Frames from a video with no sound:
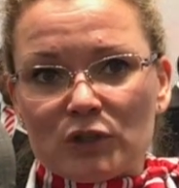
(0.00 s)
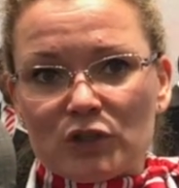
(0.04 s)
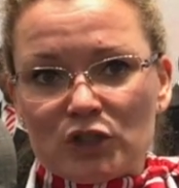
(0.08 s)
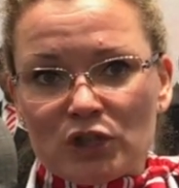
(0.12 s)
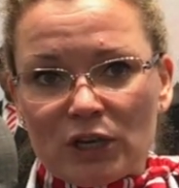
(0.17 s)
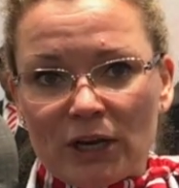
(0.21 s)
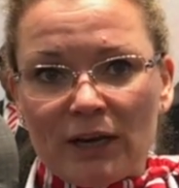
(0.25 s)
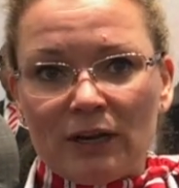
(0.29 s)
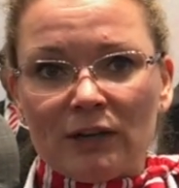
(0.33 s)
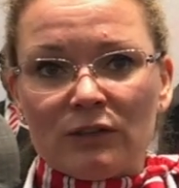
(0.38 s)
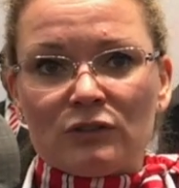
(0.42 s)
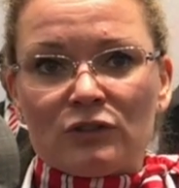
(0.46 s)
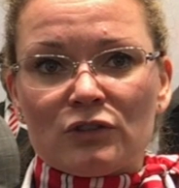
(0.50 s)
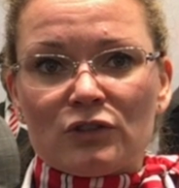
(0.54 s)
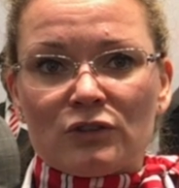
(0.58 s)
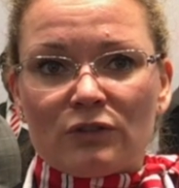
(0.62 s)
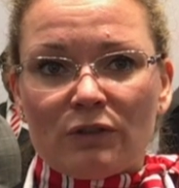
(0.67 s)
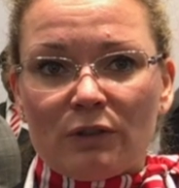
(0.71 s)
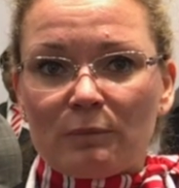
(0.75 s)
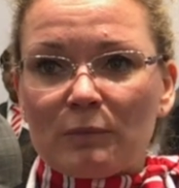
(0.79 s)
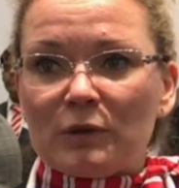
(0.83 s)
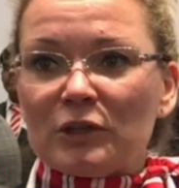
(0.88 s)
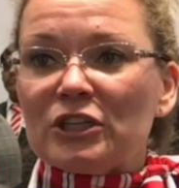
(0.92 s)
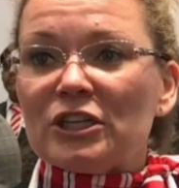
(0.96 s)
change
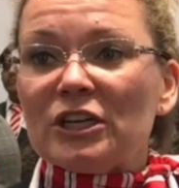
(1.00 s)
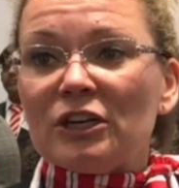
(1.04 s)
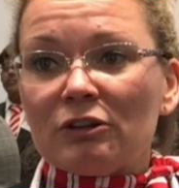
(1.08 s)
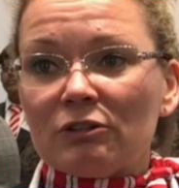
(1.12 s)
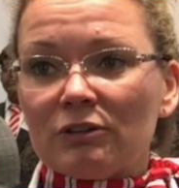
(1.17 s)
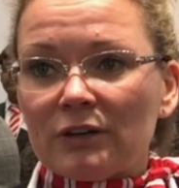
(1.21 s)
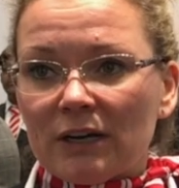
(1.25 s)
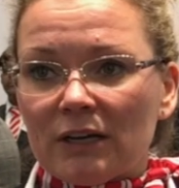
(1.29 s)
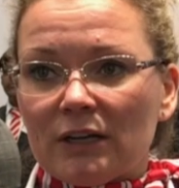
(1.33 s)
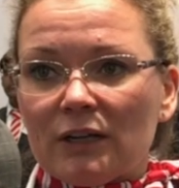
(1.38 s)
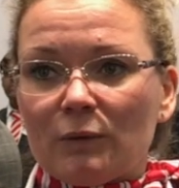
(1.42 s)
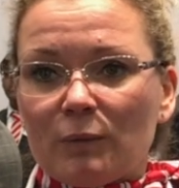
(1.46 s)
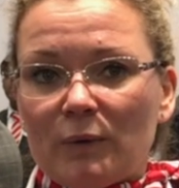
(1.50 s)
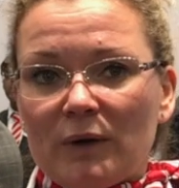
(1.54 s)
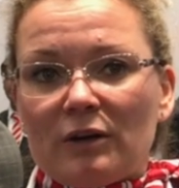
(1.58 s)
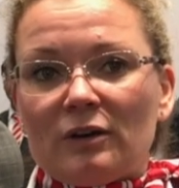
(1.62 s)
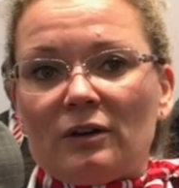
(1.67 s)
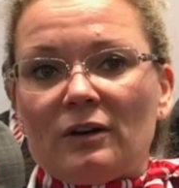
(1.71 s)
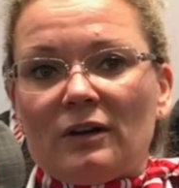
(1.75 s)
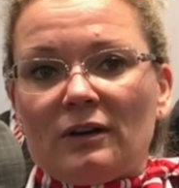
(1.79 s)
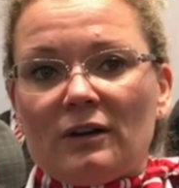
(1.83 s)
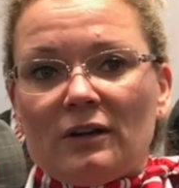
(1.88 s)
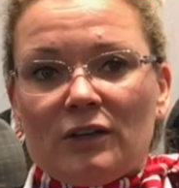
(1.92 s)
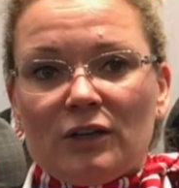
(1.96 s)
the material
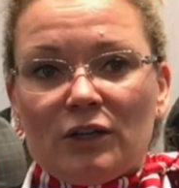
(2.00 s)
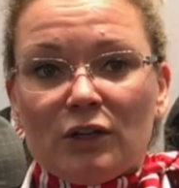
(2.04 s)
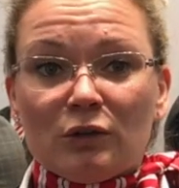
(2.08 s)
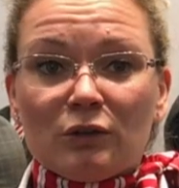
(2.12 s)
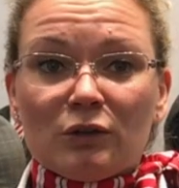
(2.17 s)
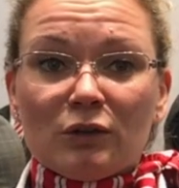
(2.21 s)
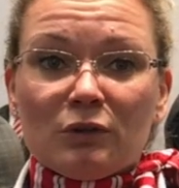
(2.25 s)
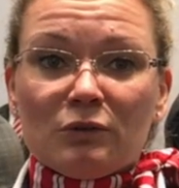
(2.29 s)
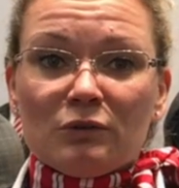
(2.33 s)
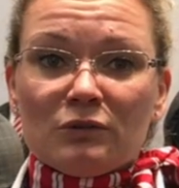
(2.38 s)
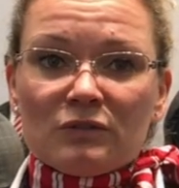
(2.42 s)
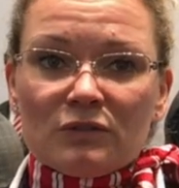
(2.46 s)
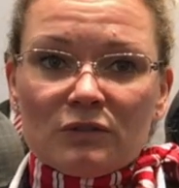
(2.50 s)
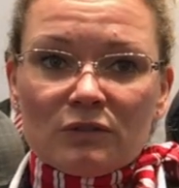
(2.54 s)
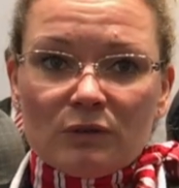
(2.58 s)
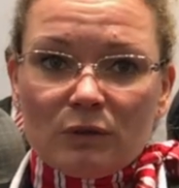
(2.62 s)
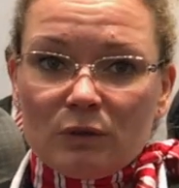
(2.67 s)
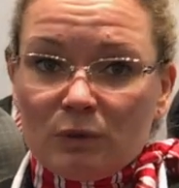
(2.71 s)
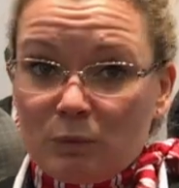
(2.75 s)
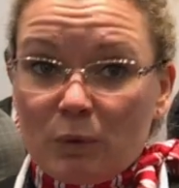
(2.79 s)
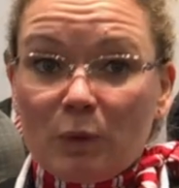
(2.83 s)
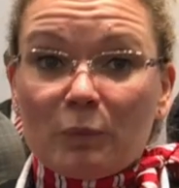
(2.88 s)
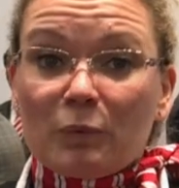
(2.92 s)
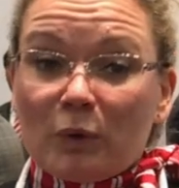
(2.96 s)
where you use
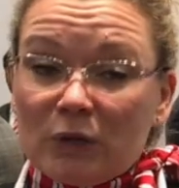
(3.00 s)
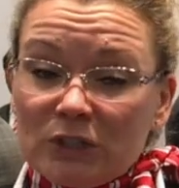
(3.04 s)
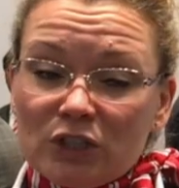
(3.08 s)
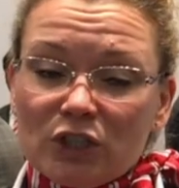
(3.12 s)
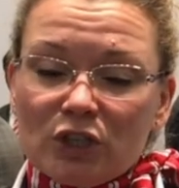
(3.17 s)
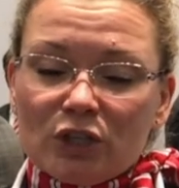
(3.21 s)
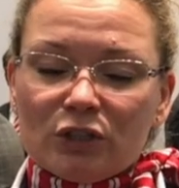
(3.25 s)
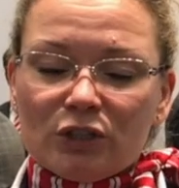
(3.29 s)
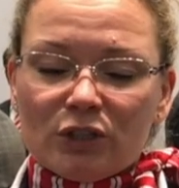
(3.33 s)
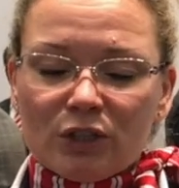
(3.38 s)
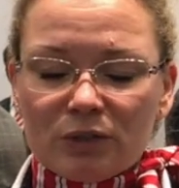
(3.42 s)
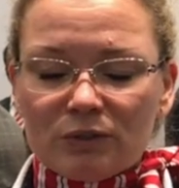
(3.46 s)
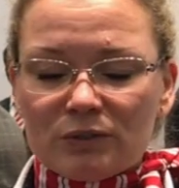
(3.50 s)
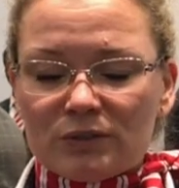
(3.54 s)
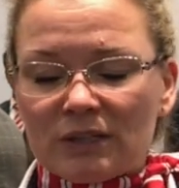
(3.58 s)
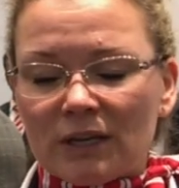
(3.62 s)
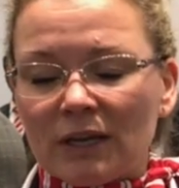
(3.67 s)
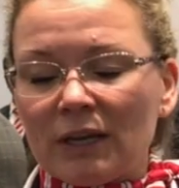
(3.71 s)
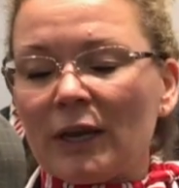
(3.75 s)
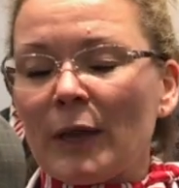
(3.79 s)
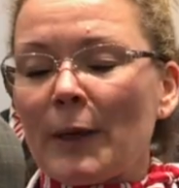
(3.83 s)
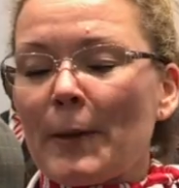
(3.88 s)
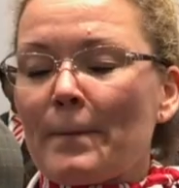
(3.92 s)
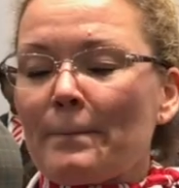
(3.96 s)
what you're
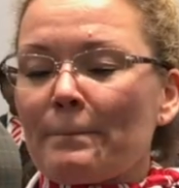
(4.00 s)
using.